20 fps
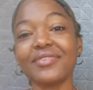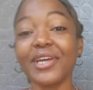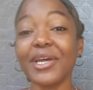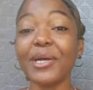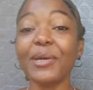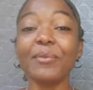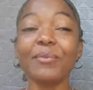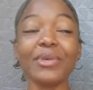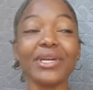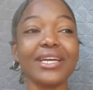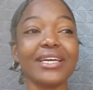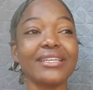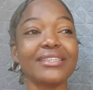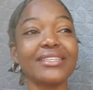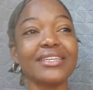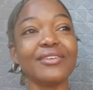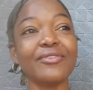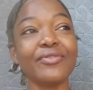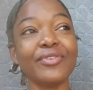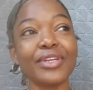yeah because
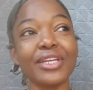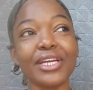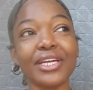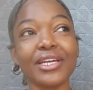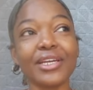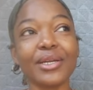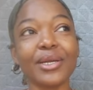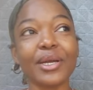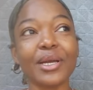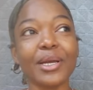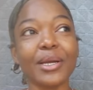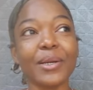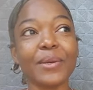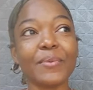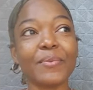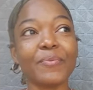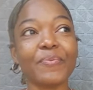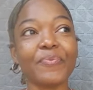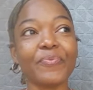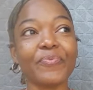they feel like
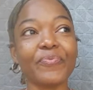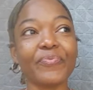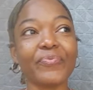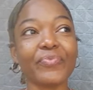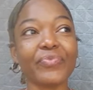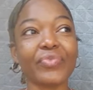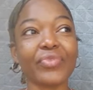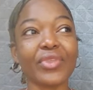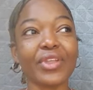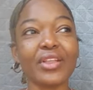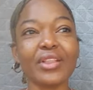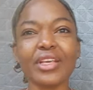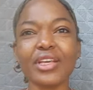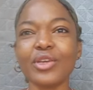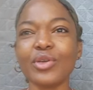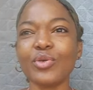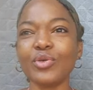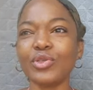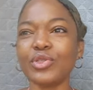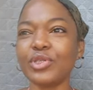um that
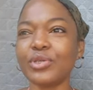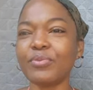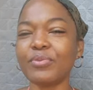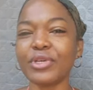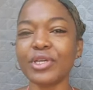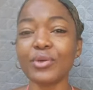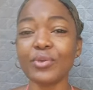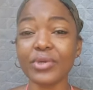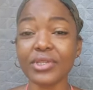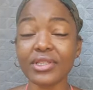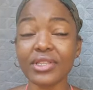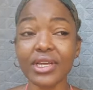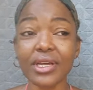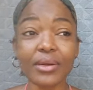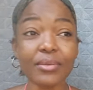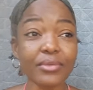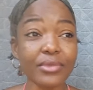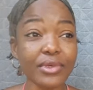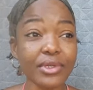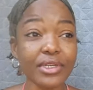you should be with
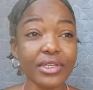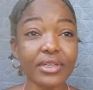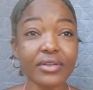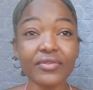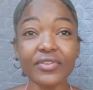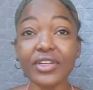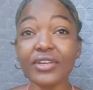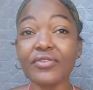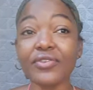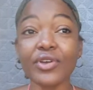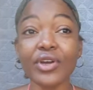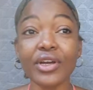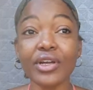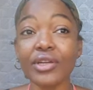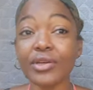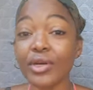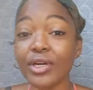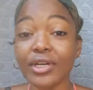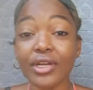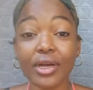them even if you are
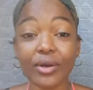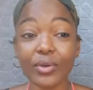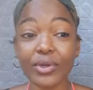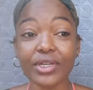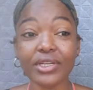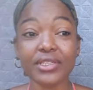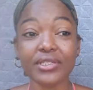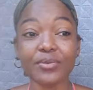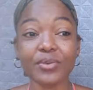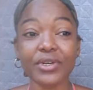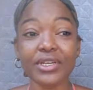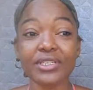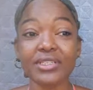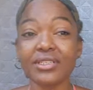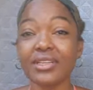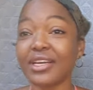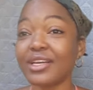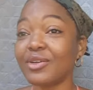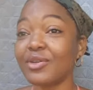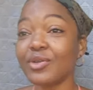you are not with this
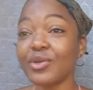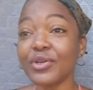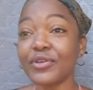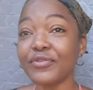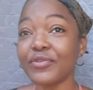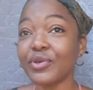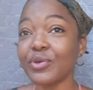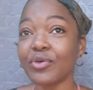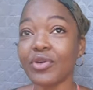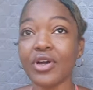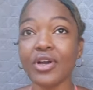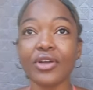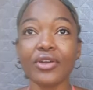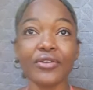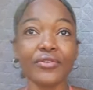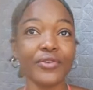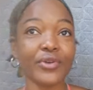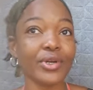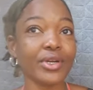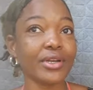person i don't know if you are
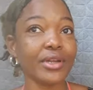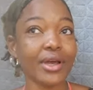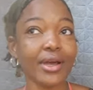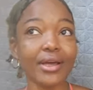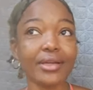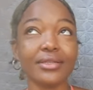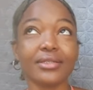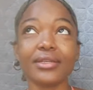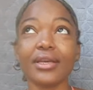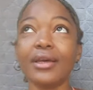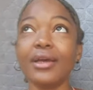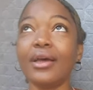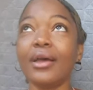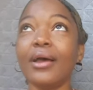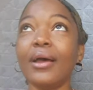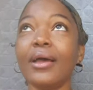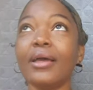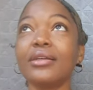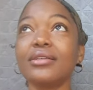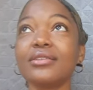if you're not
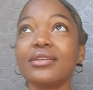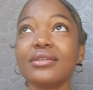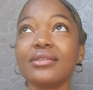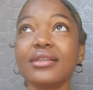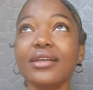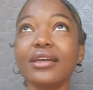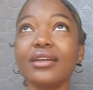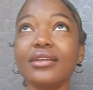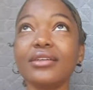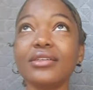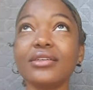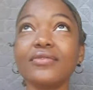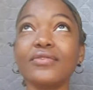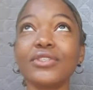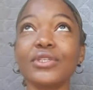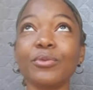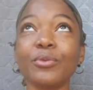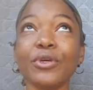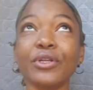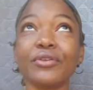it's just the energy of
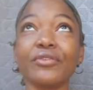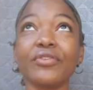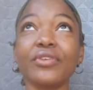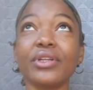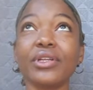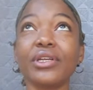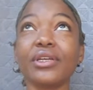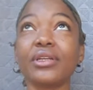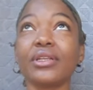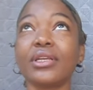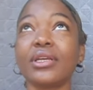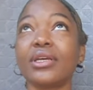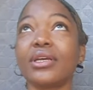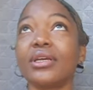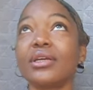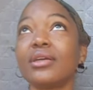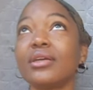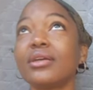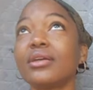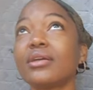someone feeling
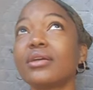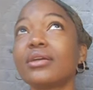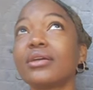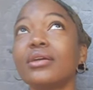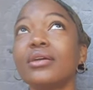like